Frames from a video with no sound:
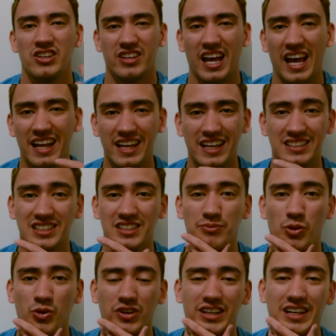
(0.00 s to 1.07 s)
your headaches in the
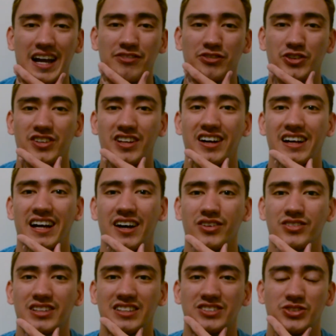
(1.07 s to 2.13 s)
morning after a night
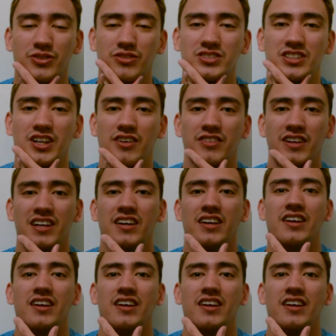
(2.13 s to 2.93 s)
out, that sort of stuff.